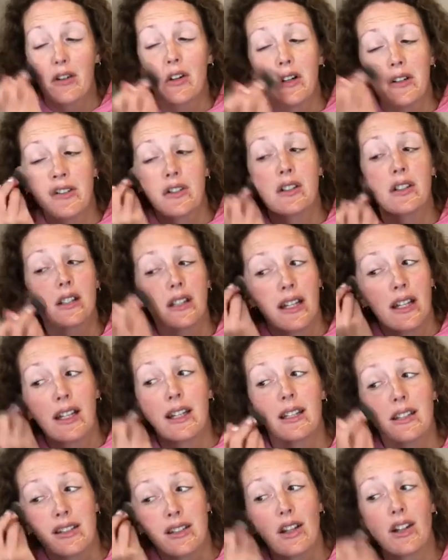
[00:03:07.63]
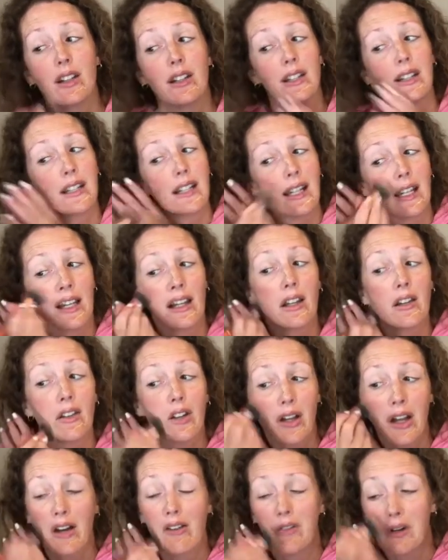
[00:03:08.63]
interested in starting to get a little
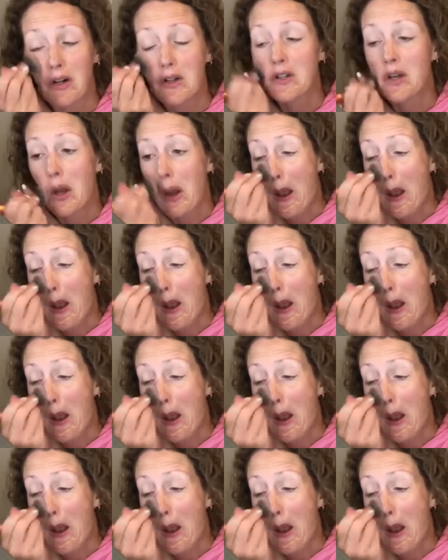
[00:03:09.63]
coverage.